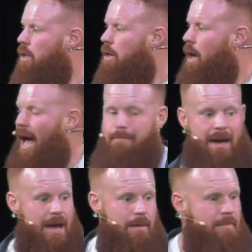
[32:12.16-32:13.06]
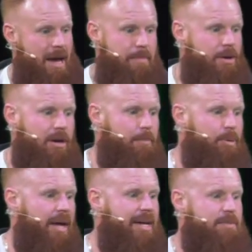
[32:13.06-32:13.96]
Hey, may, maybe your
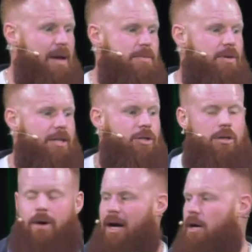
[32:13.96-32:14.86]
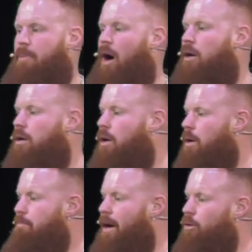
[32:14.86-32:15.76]
place, maybe you can get your little Harry Potter
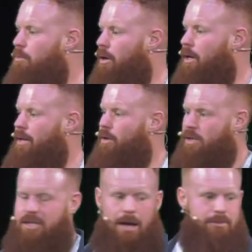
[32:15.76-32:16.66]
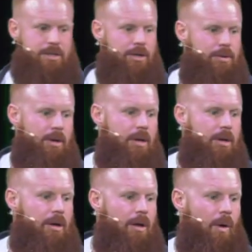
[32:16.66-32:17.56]
bedroom underneath your steps too.
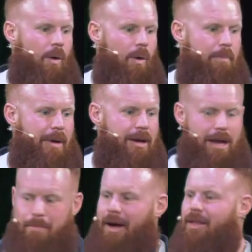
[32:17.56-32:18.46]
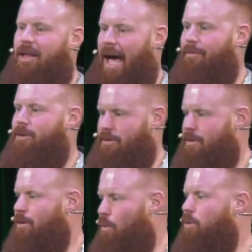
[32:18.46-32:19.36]
Or, or may, everybody that laughed, you
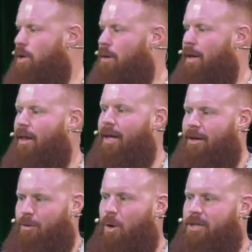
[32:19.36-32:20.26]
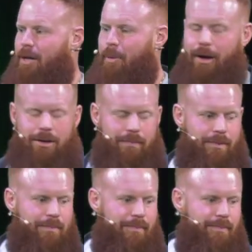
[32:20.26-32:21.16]
know, we'll talk about that later. You watch Harry Potter.
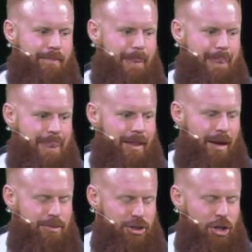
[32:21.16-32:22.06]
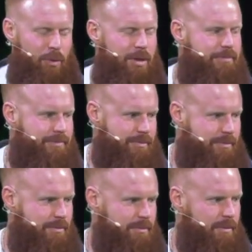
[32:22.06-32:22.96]
That was a joke.
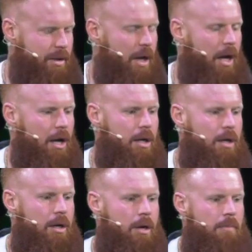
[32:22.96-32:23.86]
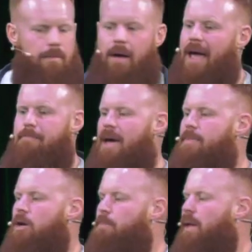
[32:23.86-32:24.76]
Uh, m- hey, maybe
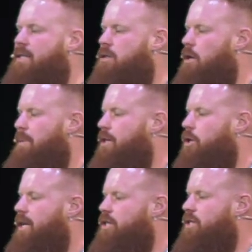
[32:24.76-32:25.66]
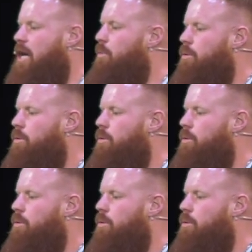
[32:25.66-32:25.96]
your place is going to be at your kitchen table.